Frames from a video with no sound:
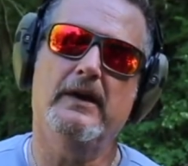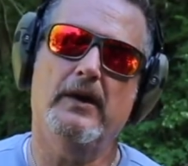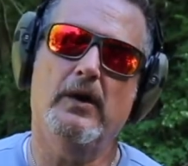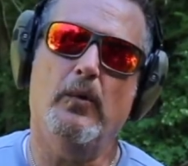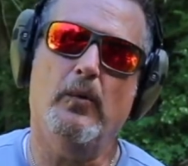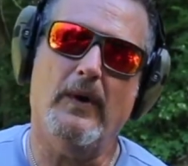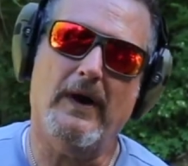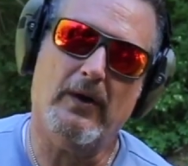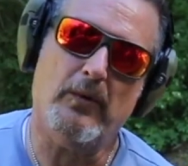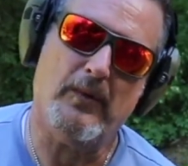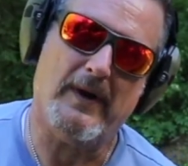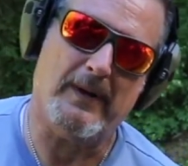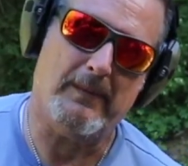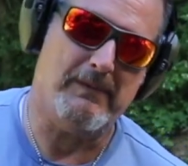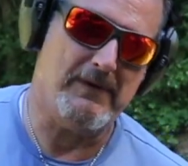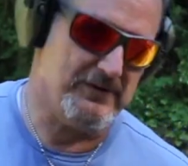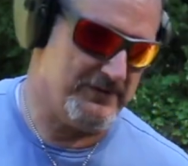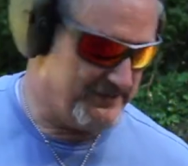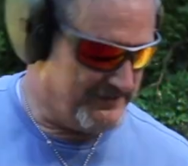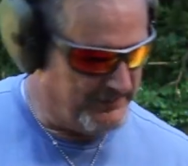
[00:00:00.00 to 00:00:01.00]
Well, while
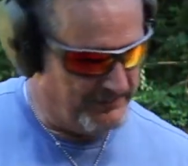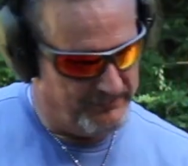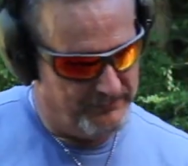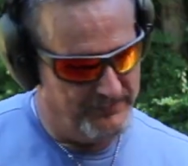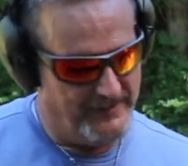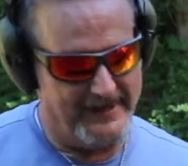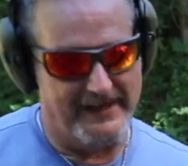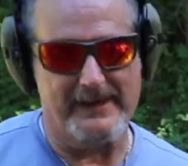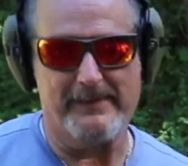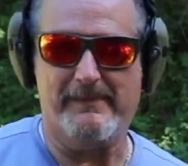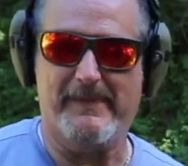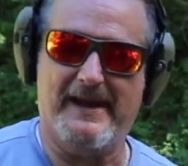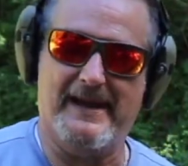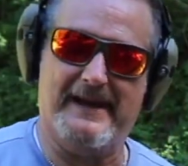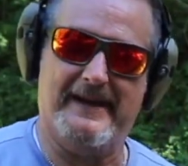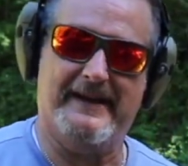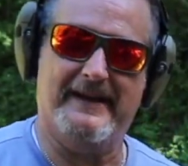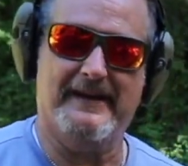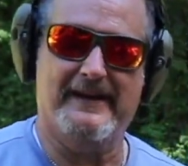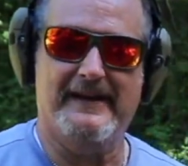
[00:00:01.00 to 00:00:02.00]
most don't
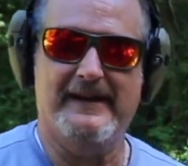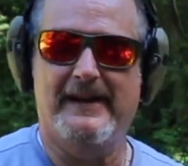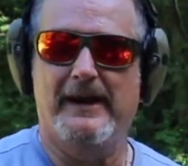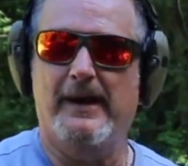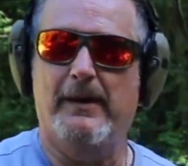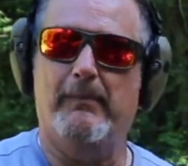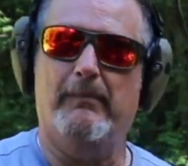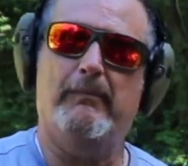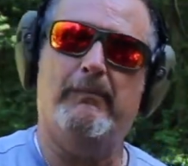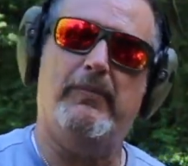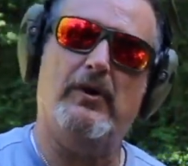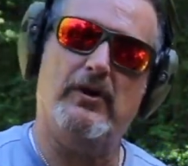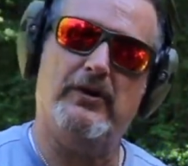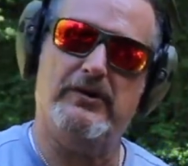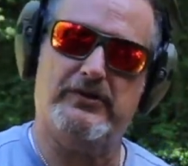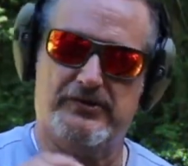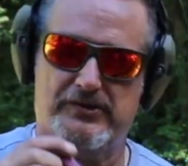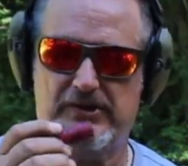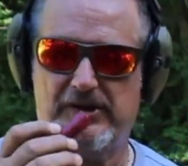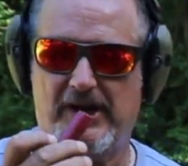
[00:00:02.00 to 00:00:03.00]
recommend
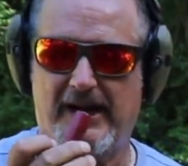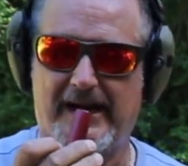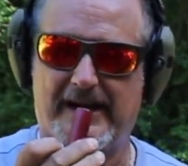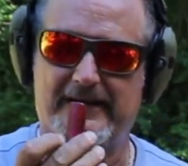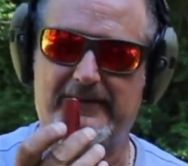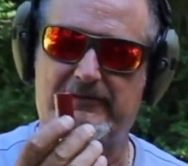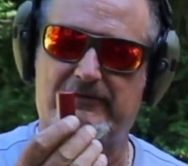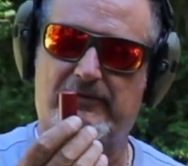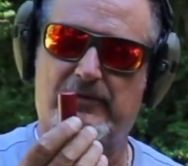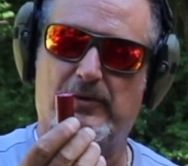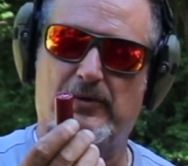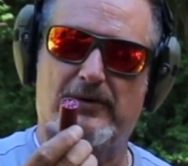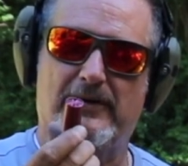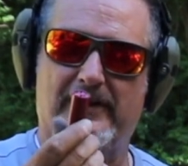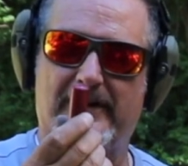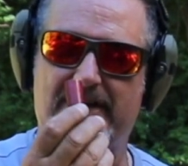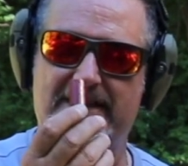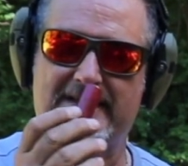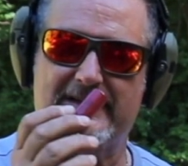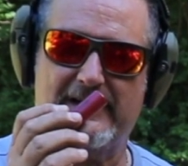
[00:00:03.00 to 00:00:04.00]
Birdshot for
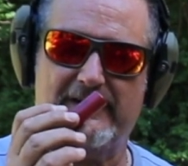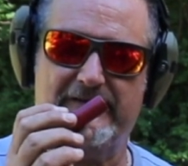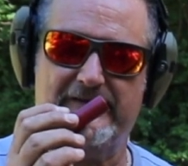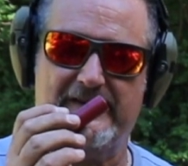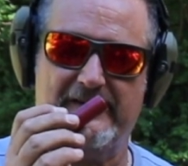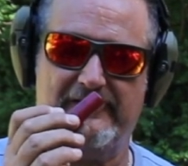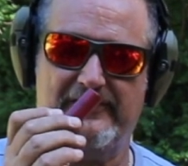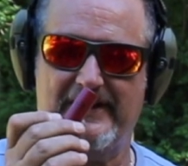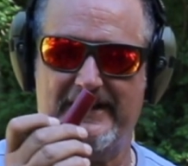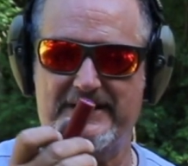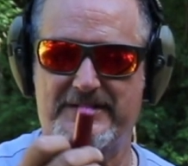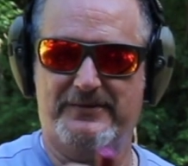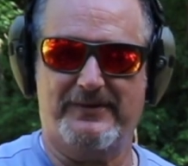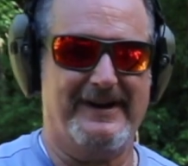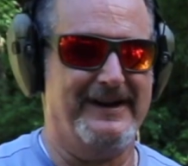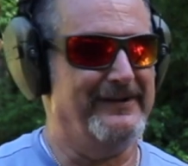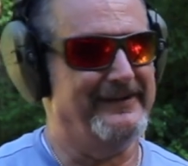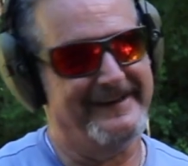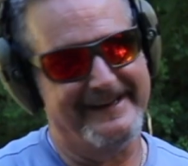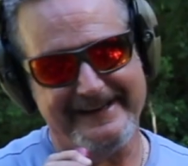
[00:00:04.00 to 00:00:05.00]
a self-defense
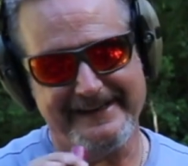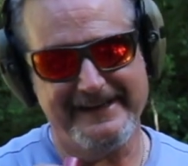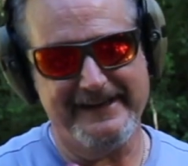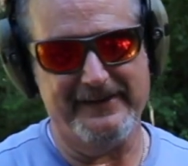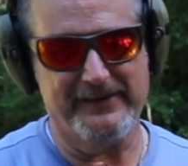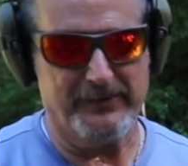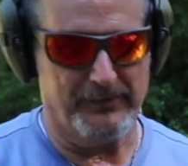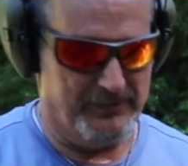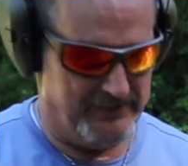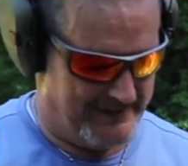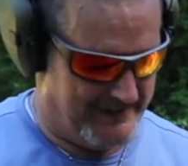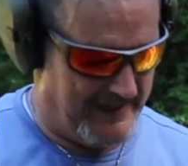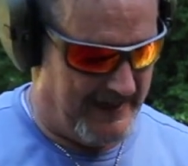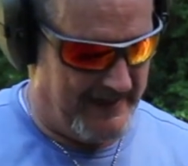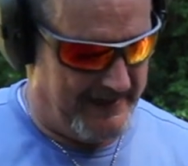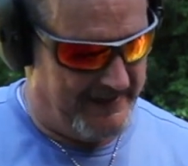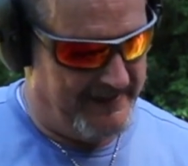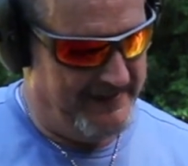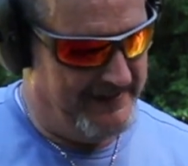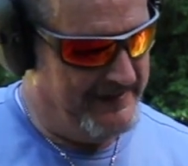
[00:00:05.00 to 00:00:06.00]
round, and neither would
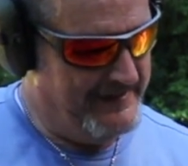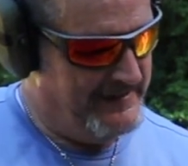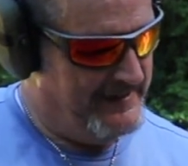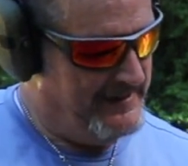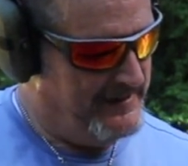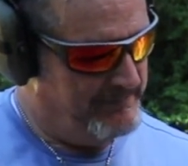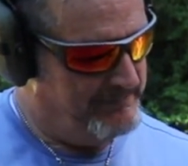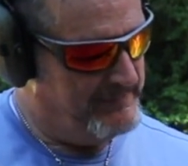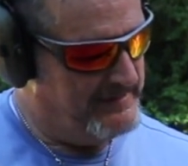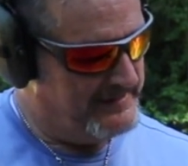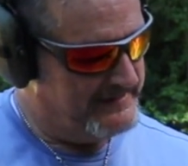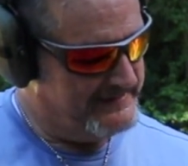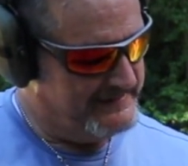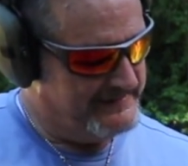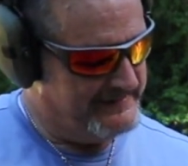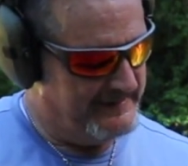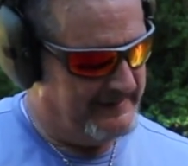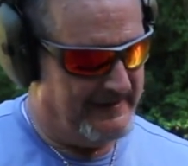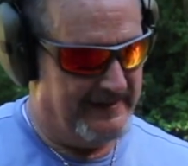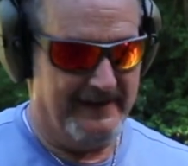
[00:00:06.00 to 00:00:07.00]
I,
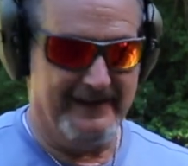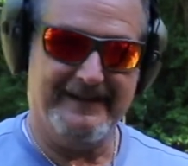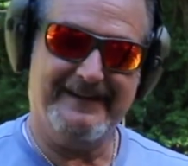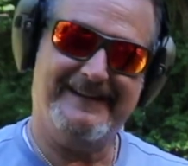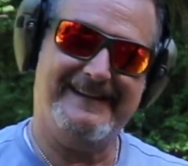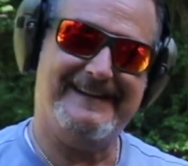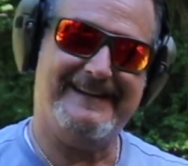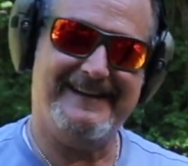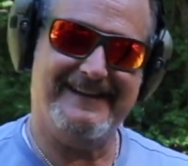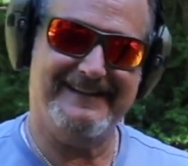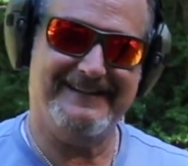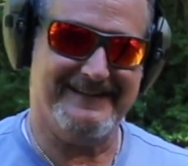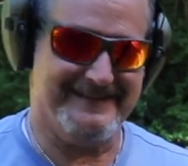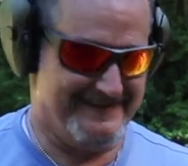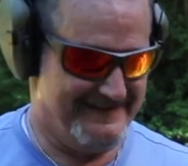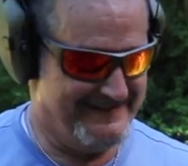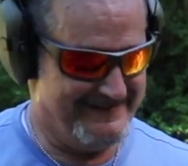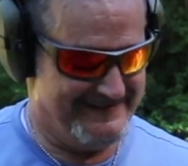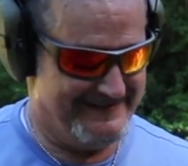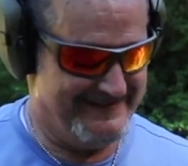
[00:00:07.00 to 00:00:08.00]
but needless
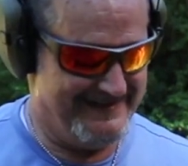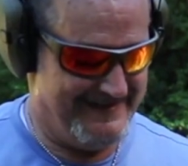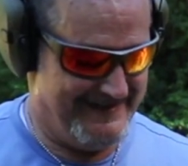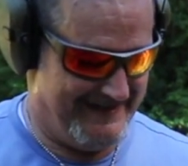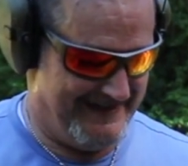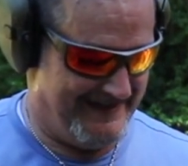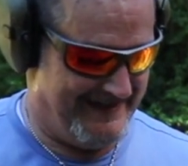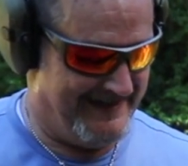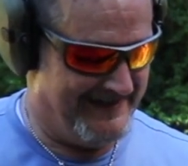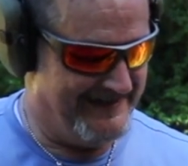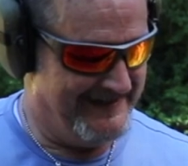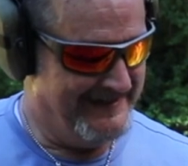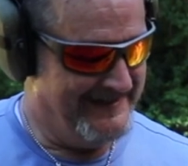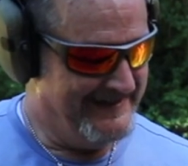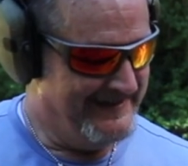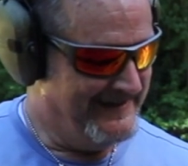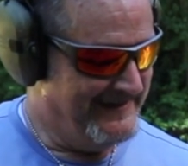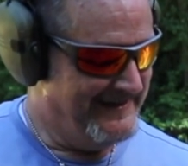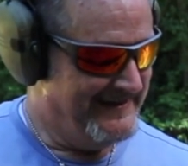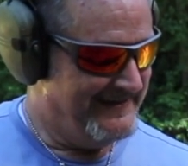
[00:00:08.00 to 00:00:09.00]
to say,
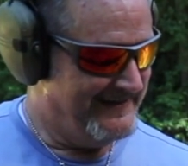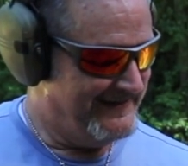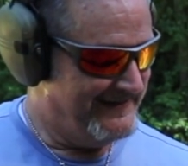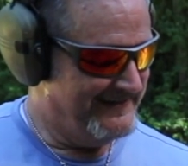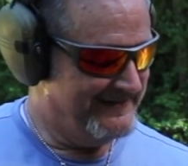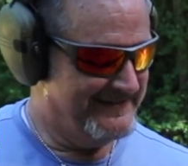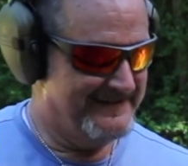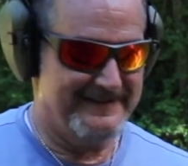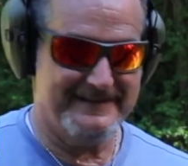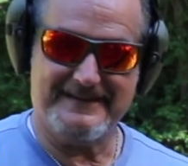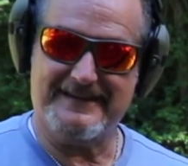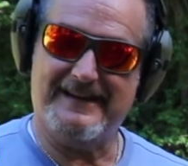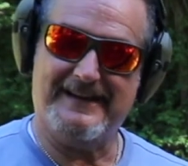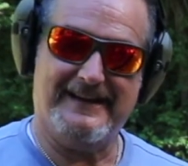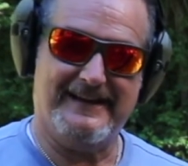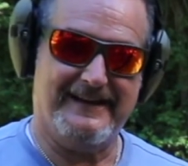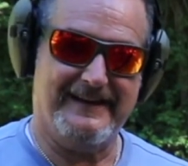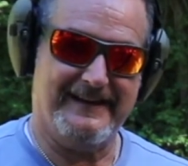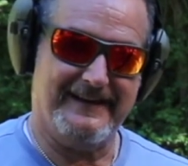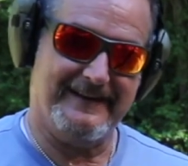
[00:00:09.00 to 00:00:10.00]
it's
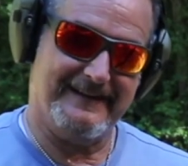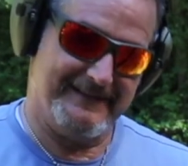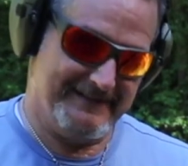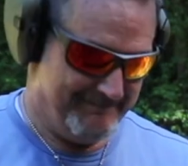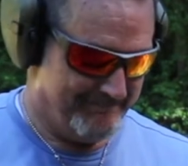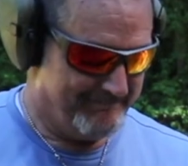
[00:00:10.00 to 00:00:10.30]
can